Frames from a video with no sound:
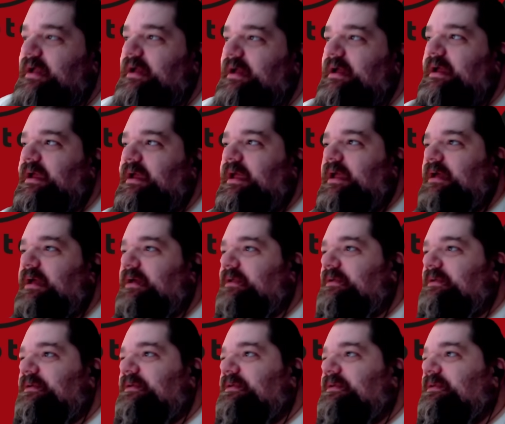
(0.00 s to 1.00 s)

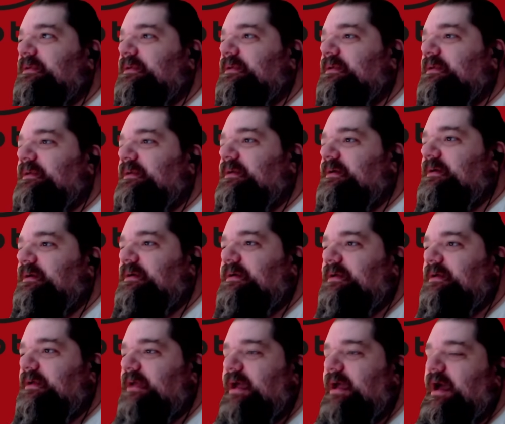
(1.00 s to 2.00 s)
And
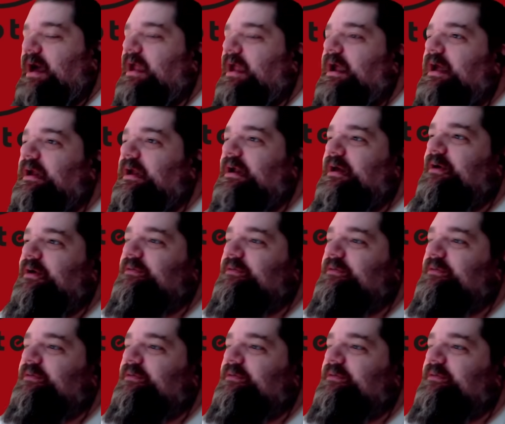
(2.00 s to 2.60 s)
yeah, I don't know.